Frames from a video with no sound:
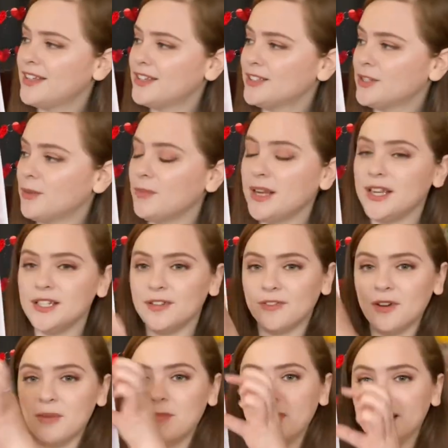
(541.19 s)
So many
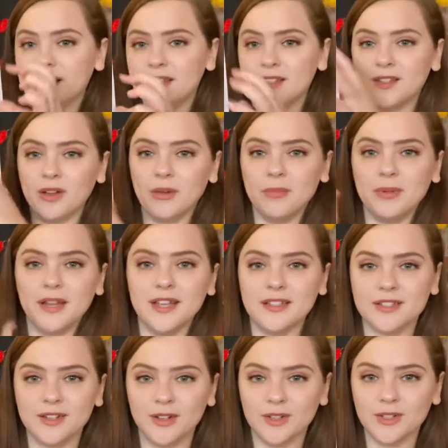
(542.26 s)
different pieces all
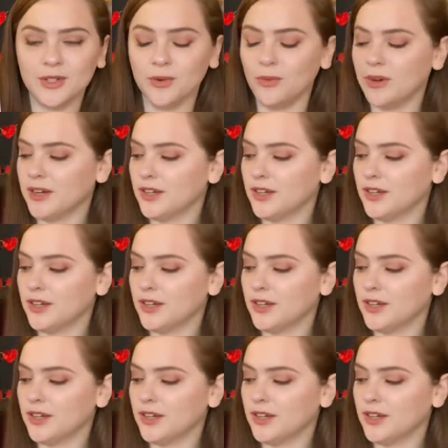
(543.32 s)
placed onto one